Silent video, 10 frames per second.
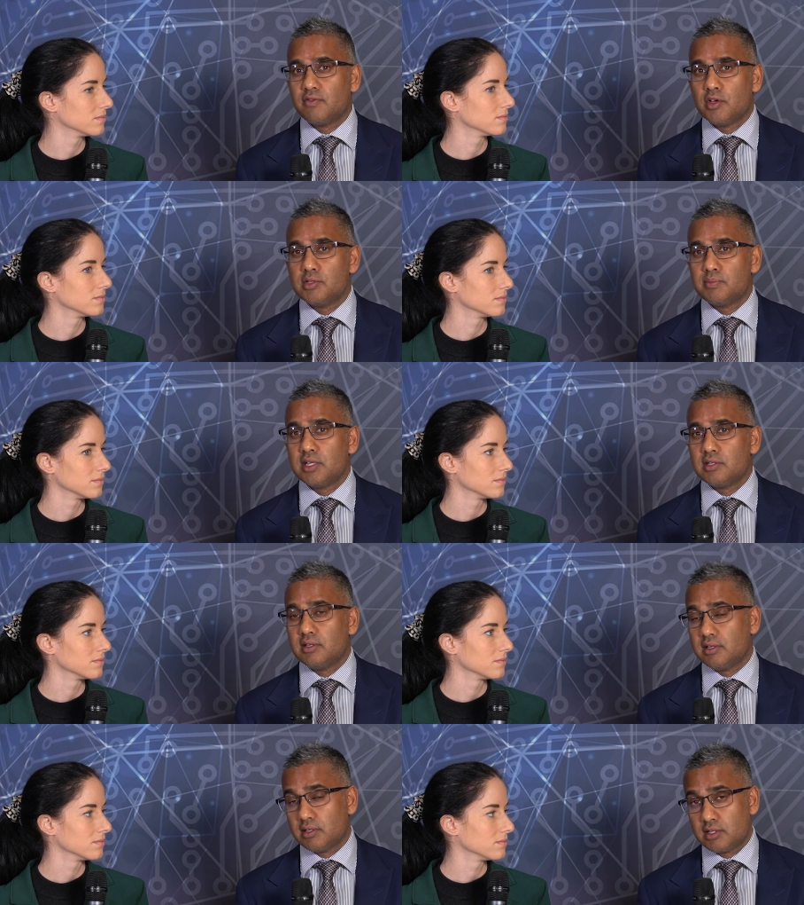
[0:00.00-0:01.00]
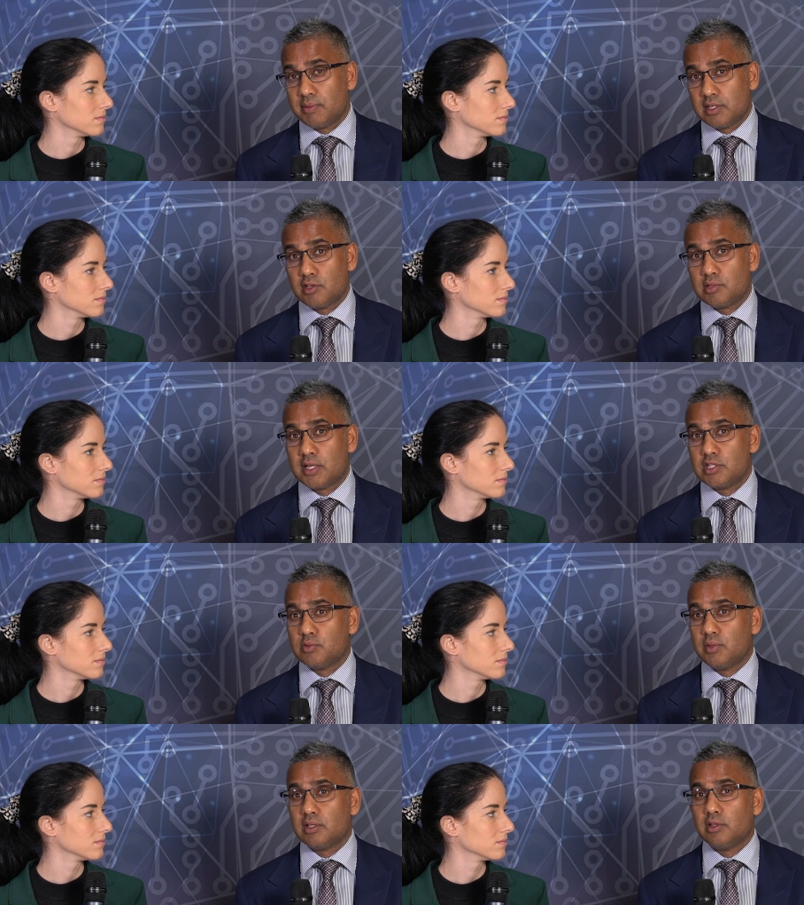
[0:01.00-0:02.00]
Speaker 1: of those compared to those
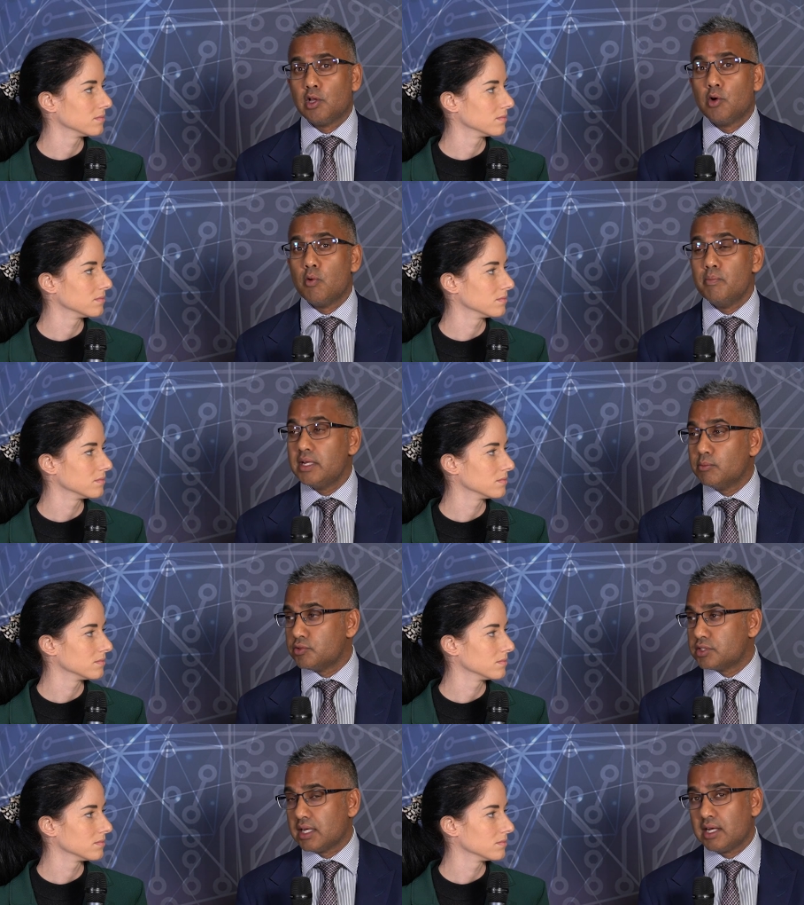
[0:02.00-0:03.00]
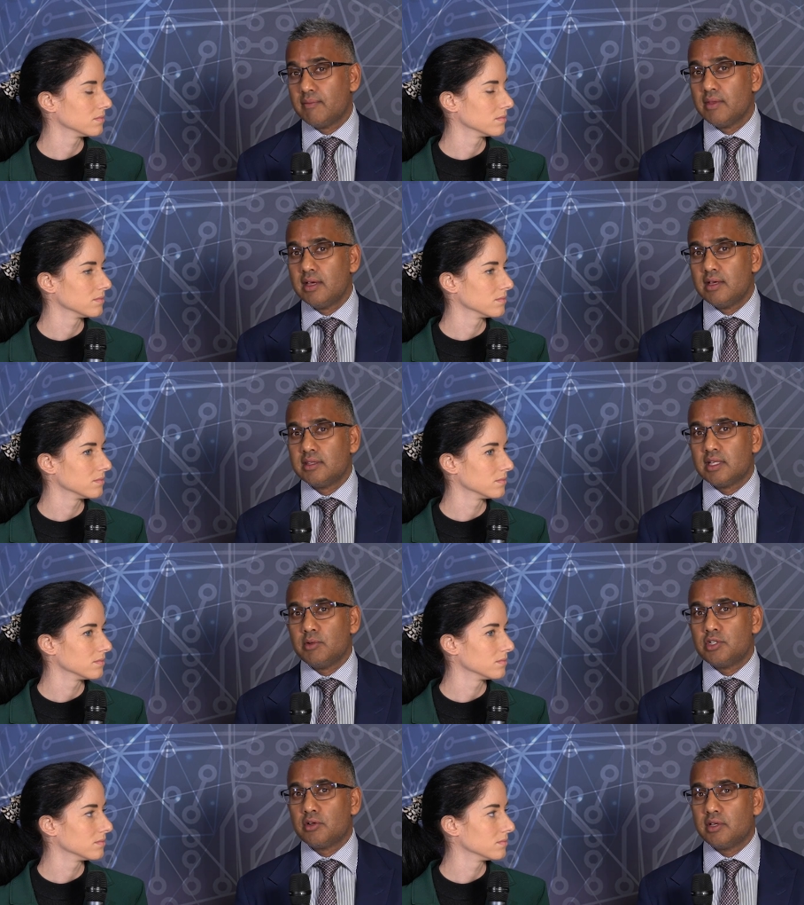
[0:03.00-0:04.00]
patients with low or minimal scar
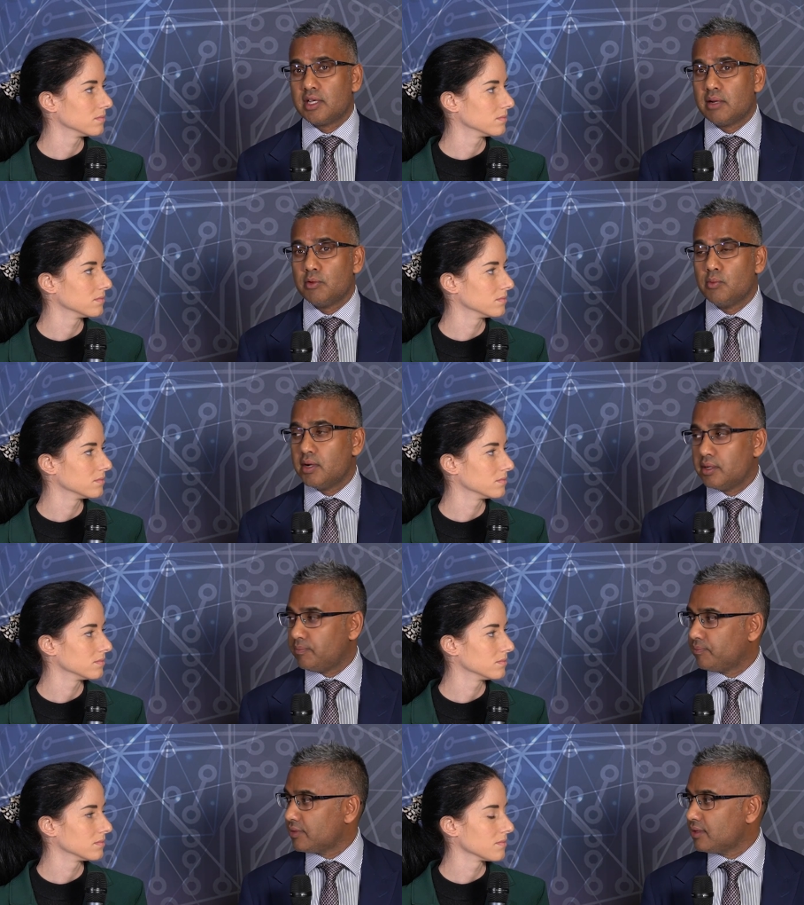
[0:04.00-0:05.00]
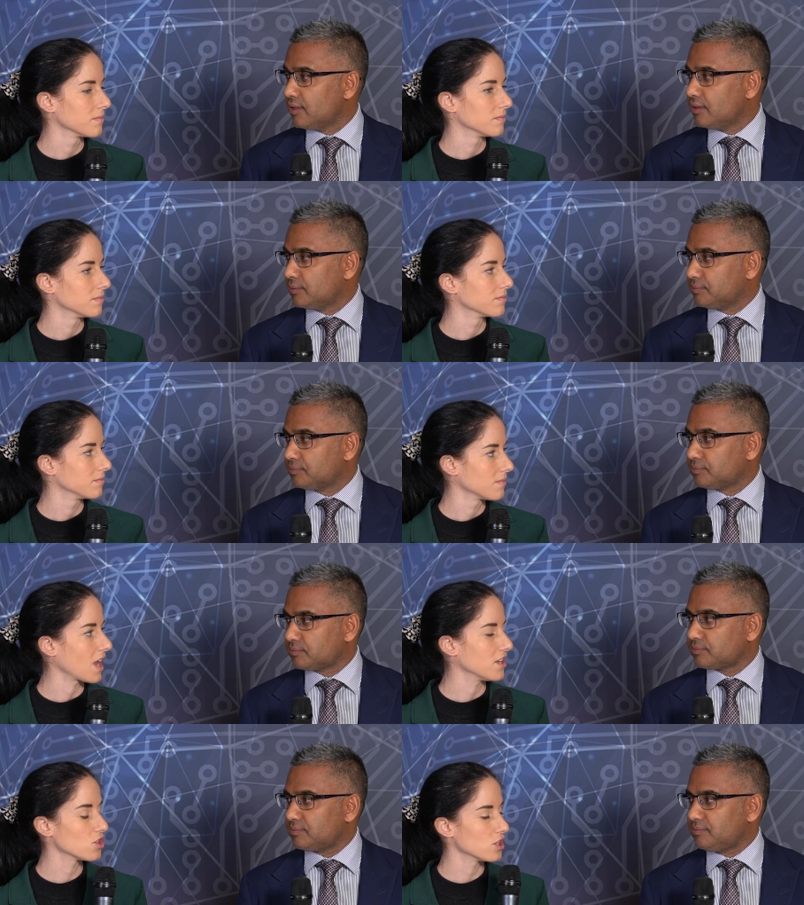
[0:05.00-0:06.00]
that we showed in camera one.
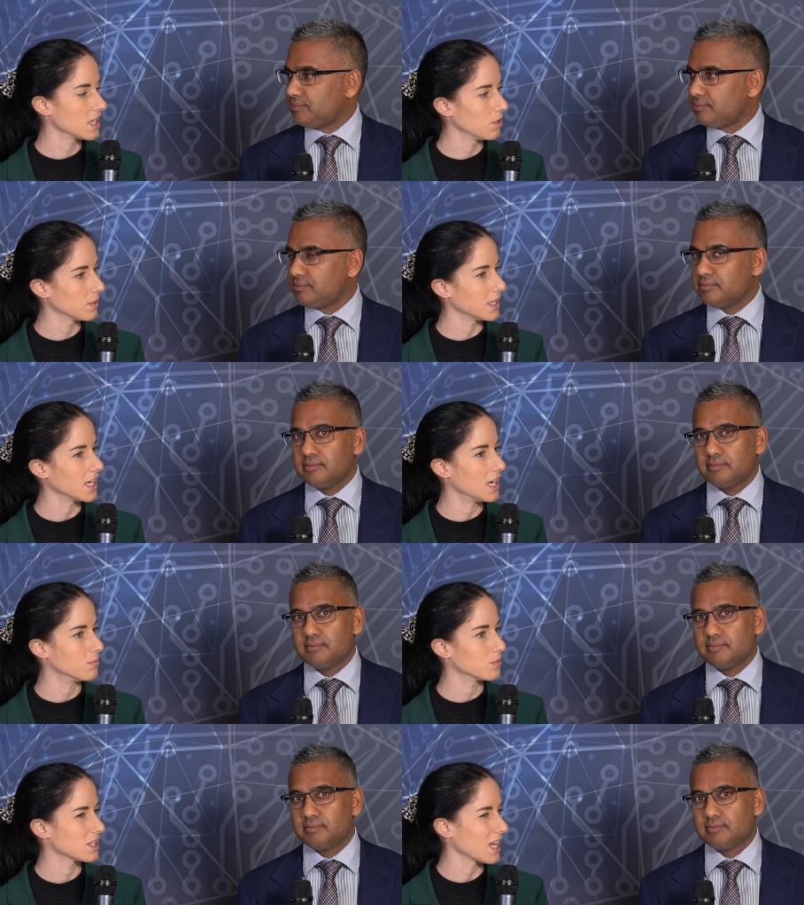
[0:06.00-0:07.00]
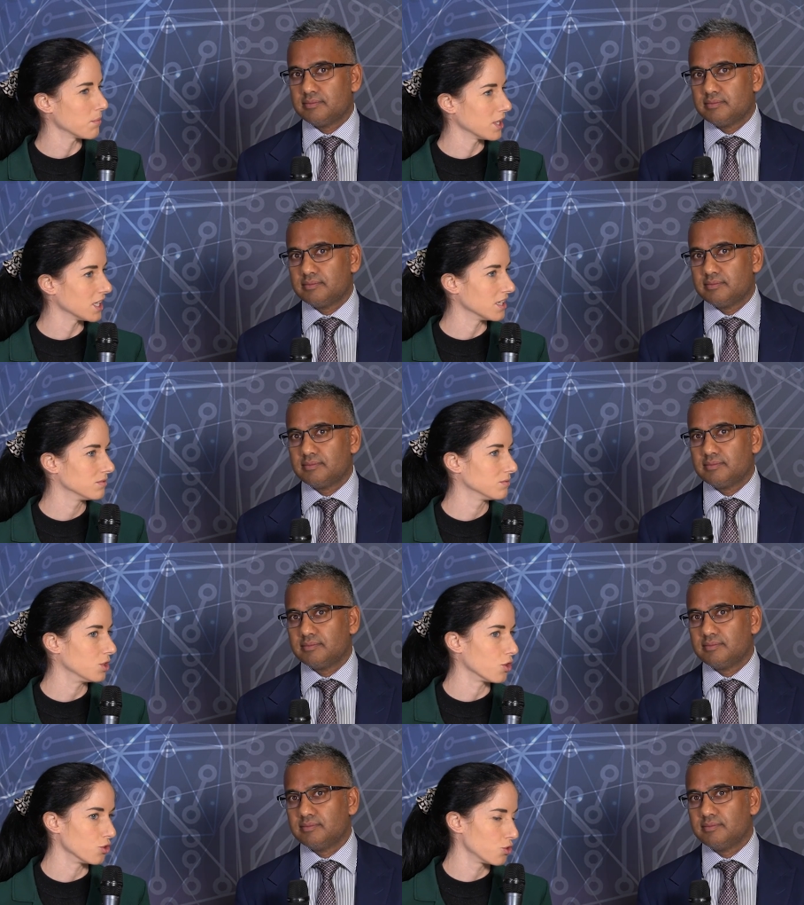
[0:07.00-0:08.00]
Speaker 2: And so, tell me, um, does that mean that
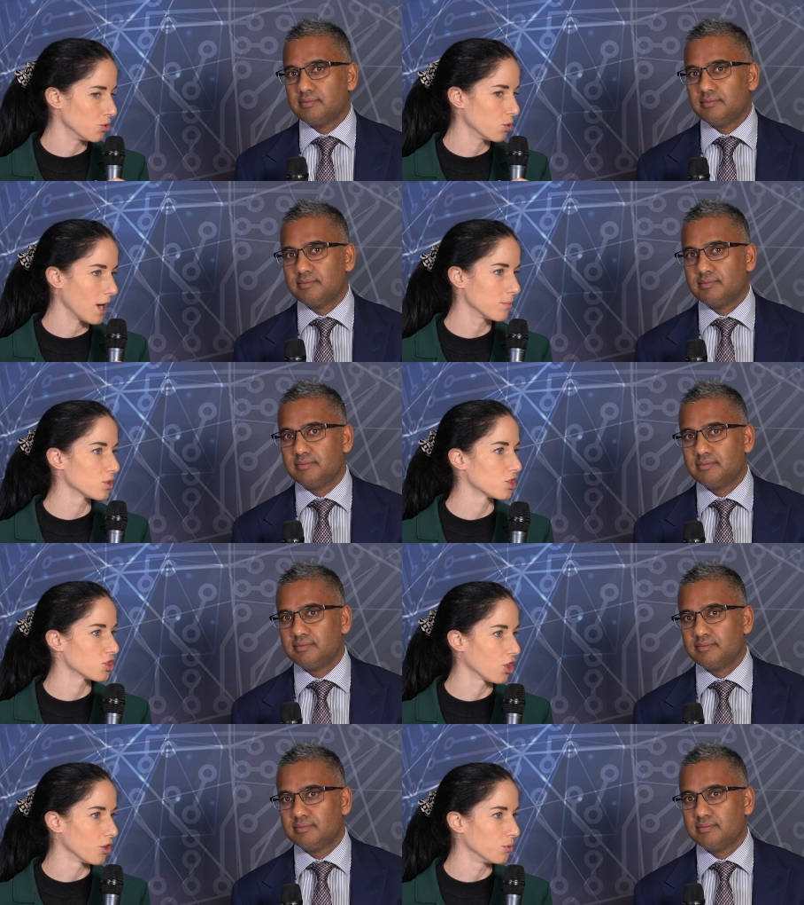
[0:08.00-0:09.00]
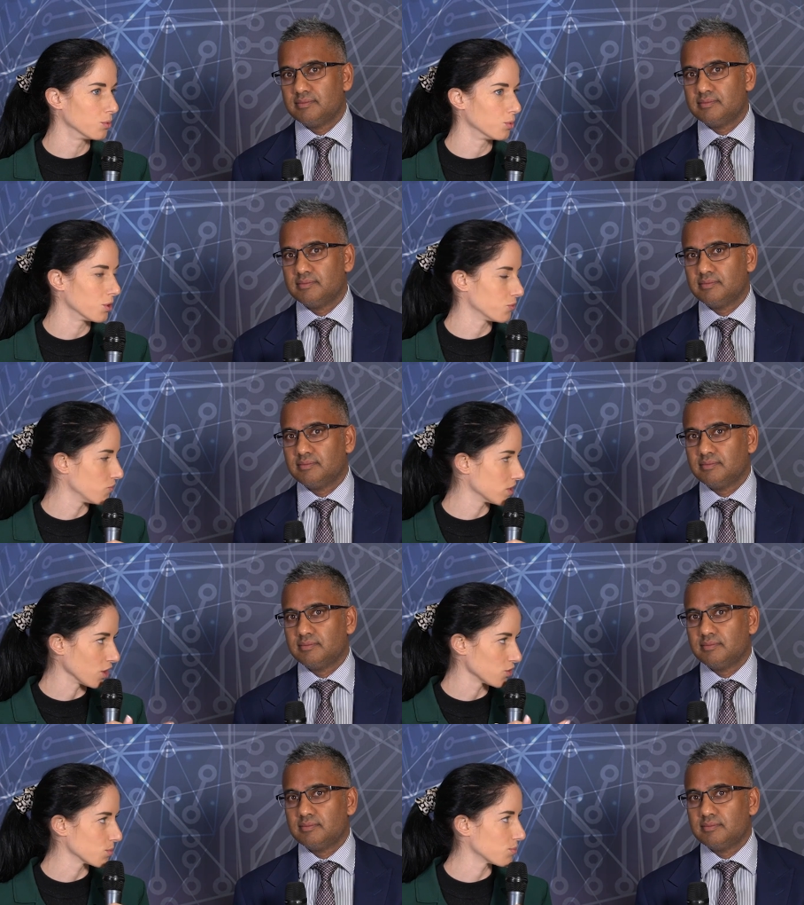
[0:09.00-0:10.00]
you know you, you are able to show uh,
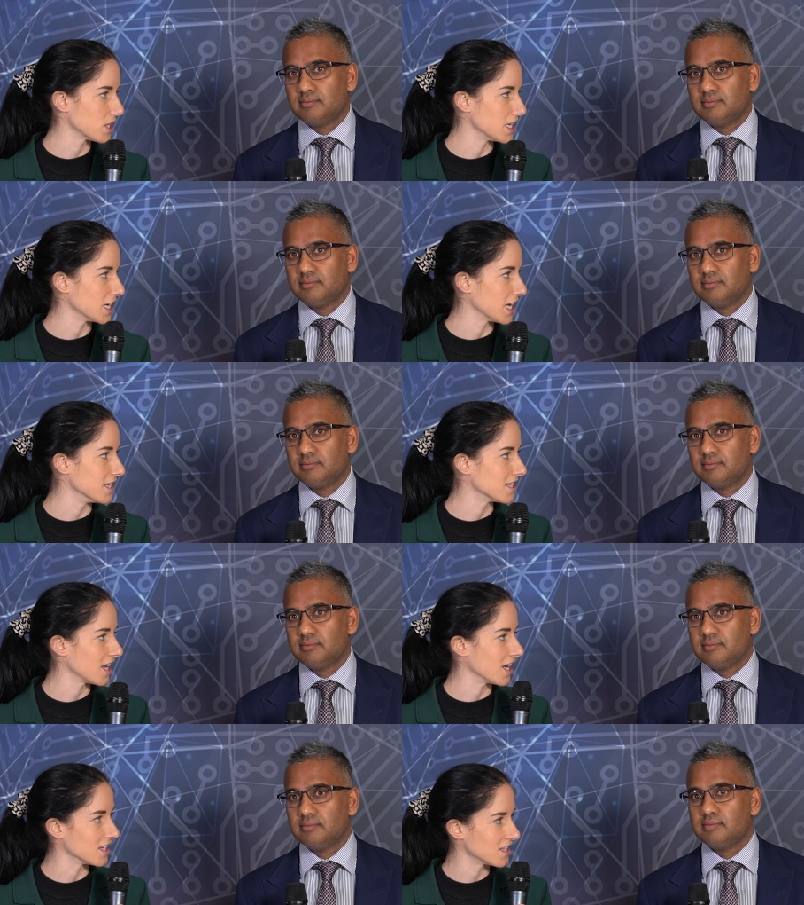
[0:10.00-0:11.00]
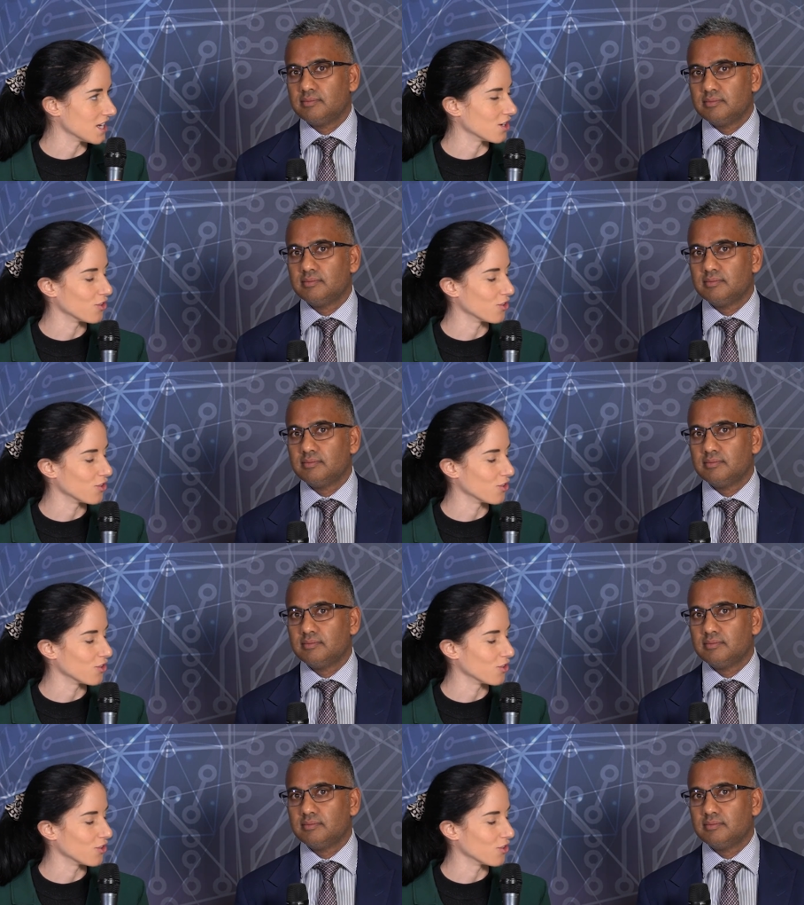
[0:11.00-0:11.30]
results were presented at ESC?